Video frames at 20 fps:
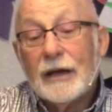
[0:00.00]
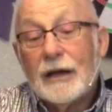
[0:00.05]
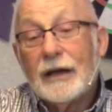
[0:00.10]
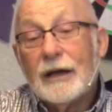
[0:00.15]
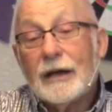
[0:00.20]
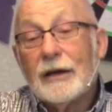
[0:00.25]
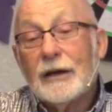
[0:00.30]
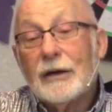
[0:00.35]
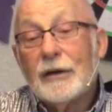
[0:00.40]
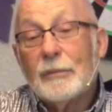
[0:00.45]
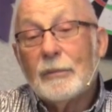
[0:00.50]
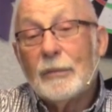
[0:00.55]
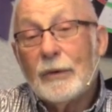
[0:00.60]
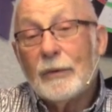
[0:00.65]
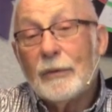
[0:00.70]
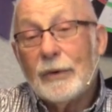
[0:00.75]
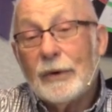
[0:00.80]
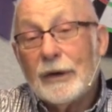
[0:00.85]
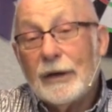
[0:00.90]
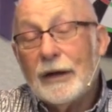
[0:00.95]

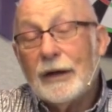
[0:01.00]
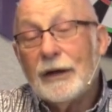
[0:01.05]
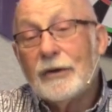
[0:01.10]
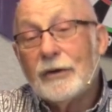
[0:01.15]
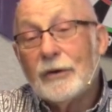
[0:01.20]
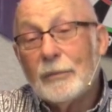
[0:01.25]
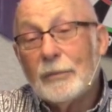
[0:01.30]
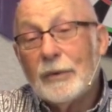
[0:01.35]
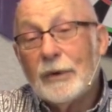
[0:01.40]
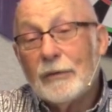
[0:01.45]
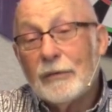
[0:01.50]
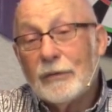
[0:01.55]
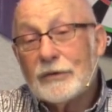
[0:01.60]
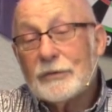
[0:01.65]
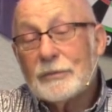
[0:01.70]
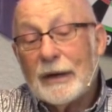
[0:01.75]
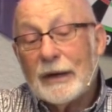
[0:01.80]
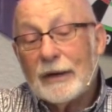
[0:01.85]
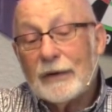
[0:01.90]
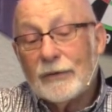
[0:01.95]
But we need to be
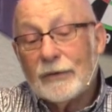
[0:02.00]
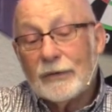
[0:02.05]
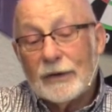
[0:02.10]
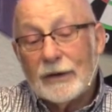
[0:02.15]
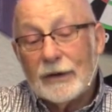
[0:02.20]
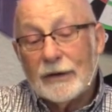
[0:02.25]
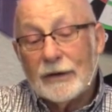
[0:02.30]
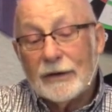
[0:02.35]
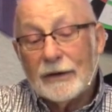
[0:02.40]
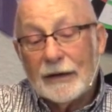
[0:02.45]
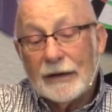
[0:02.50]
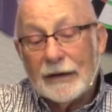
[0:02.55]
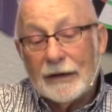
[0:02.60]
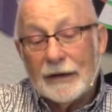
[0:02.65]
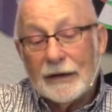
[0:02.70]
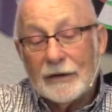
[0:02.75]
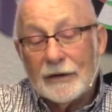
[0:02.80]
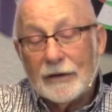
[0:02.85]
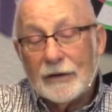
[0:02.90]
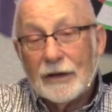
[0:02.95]
respectful there, and